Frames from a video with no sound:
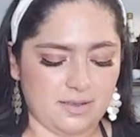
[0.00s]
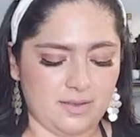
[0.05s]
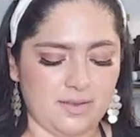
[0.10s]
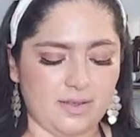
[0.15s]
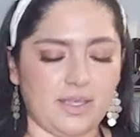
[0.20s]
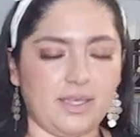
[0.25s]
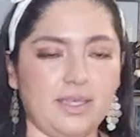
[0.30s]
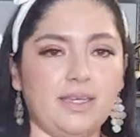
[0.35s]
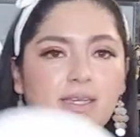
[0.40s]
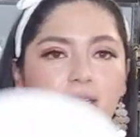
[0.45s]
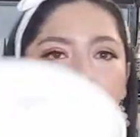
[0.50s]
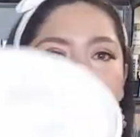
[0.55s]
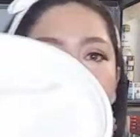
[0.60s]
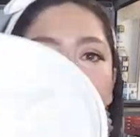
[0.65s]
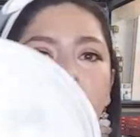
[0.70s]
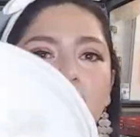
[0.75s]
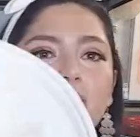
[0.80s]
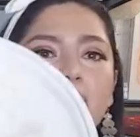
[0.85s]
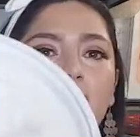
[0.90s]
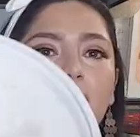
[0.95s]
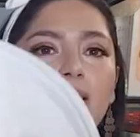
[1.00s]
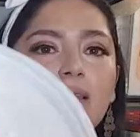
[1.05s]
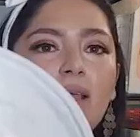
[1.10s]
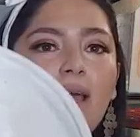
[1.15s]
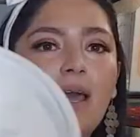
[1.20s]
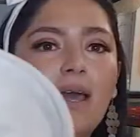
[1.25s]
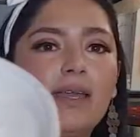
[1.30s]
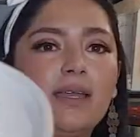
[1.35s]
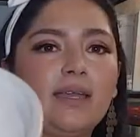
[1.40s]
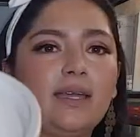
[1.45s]
Okay, and it looks like
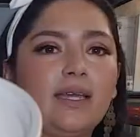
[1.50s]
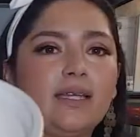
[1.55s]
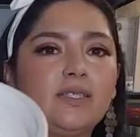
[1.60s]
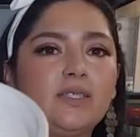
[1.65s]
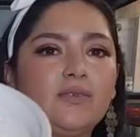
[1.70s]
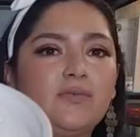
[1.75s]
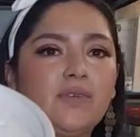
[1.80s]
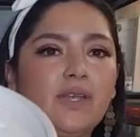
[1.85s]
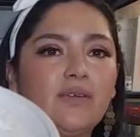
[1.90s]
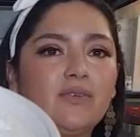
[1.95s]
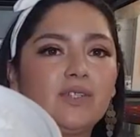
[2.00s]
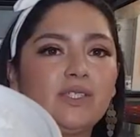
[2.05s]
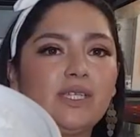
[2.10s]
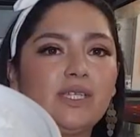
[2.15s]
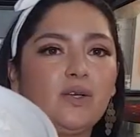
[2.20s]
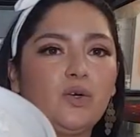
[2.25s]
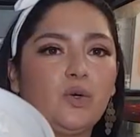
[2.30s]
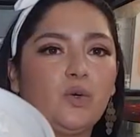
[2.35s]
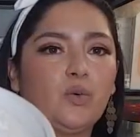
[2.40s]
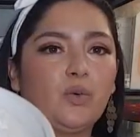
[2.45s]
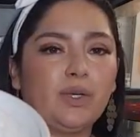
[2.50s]
that. In case you've never seen Cool